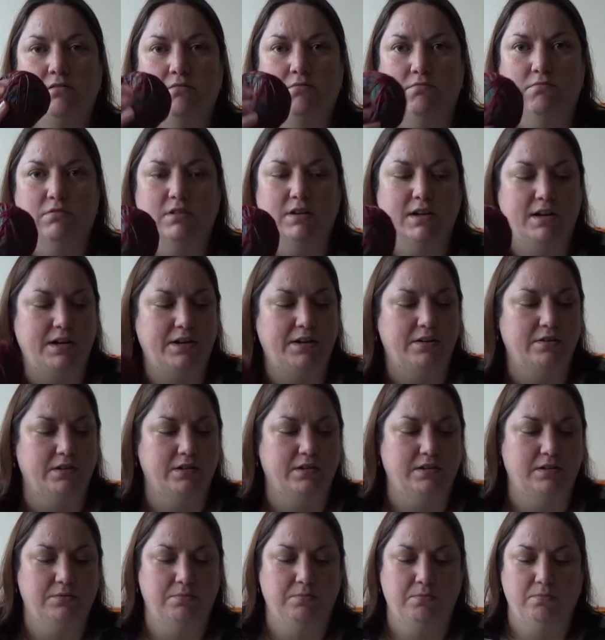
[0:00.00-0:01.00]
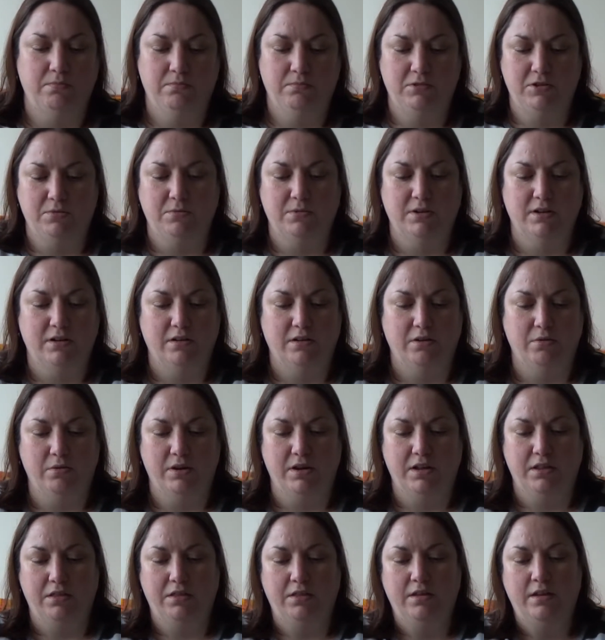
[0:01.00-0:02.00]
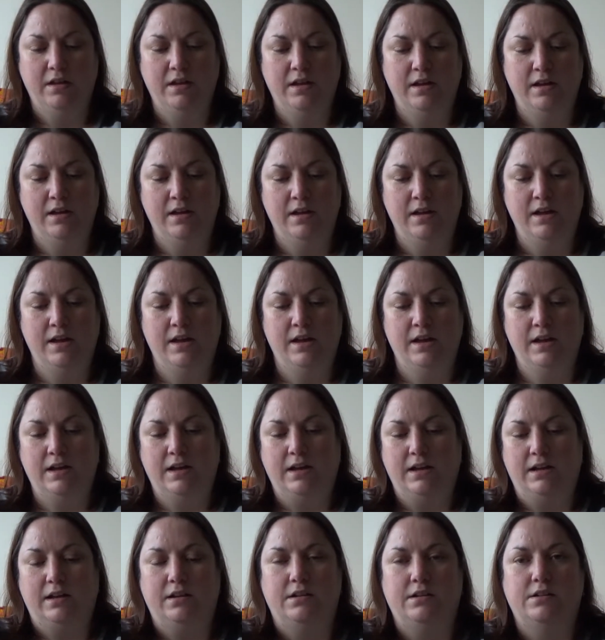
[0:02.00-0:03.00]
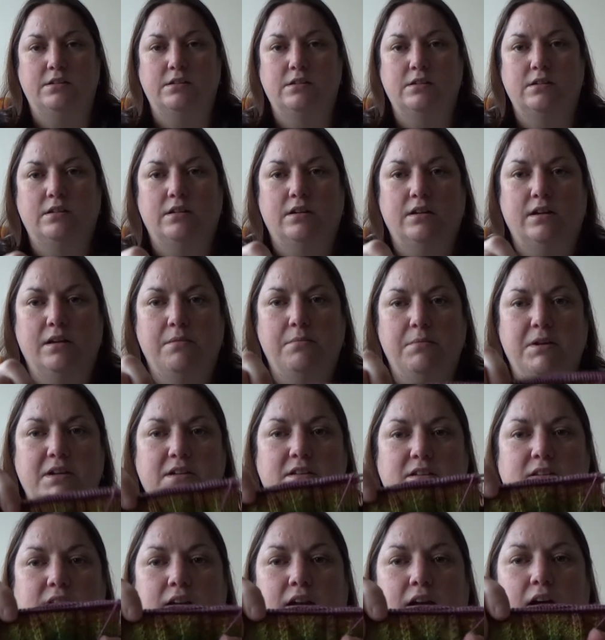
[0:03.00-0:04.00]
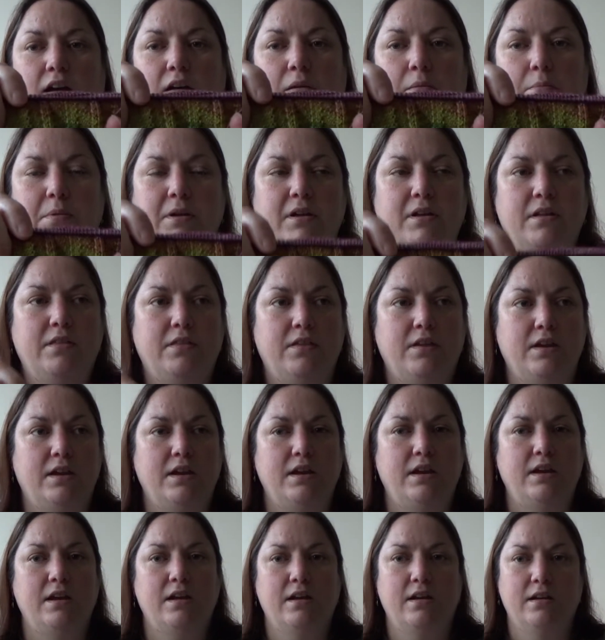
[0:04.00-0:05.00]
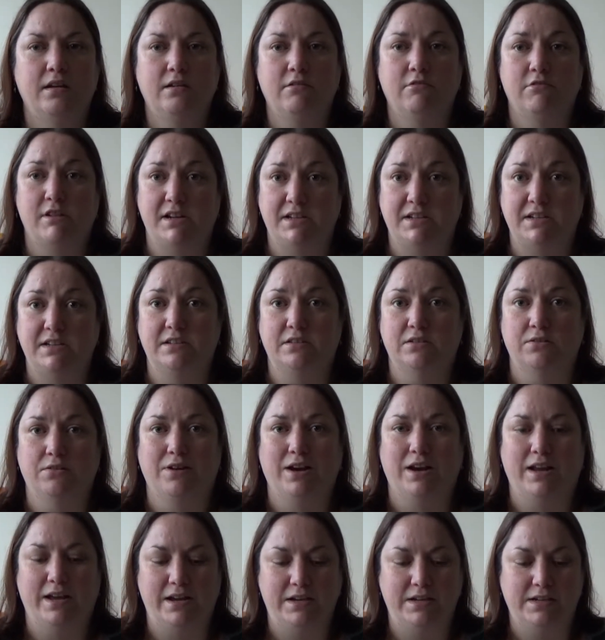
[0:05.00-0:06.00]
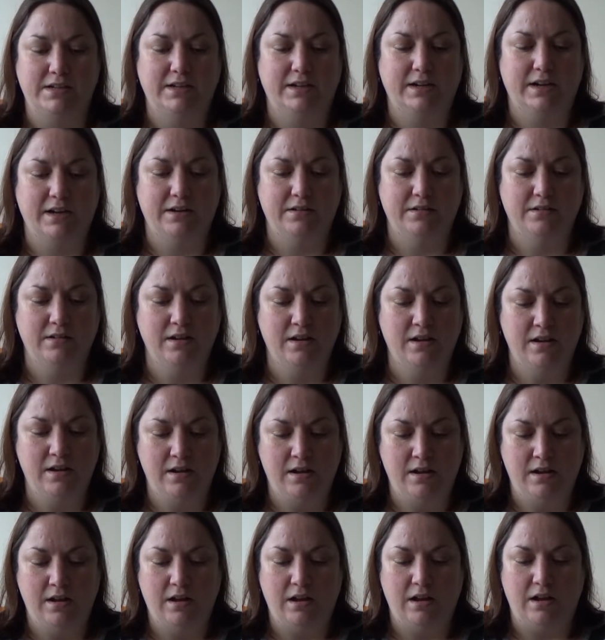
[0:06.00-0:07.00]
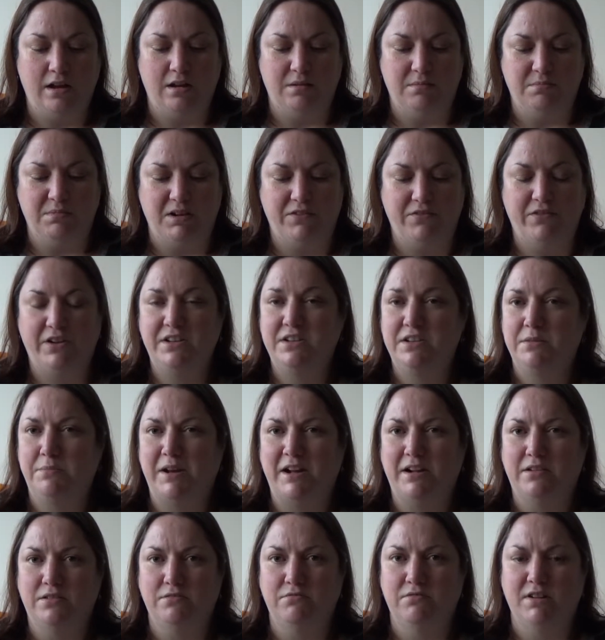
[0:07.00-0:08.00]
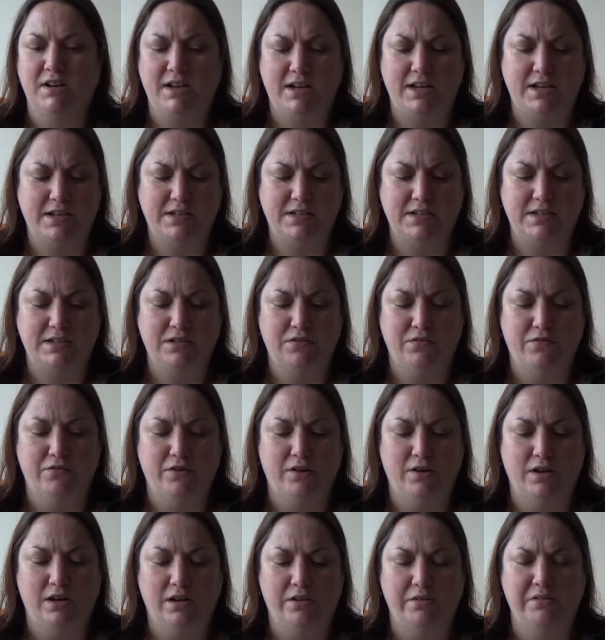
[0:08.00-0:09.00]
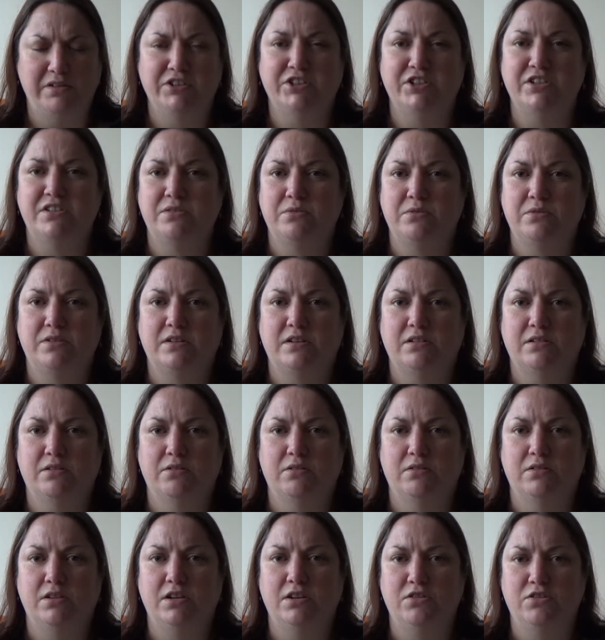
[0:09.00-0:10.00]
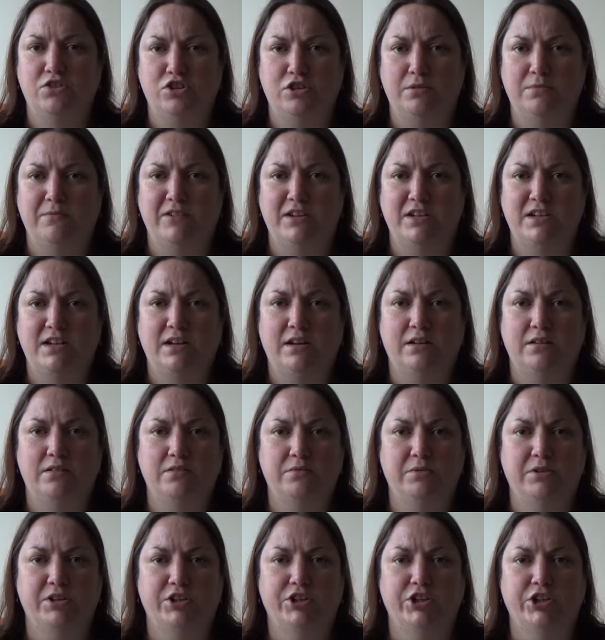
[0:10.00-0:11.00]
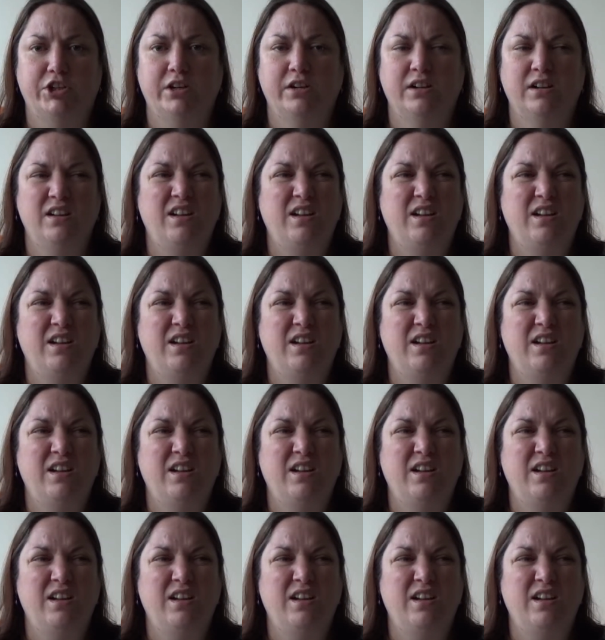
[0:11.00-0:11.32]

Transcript: really nice to work with. And I am knitting up the Crazy Sock Lady again. I find her patterns really easy to follow, and she's also got YouTube videos which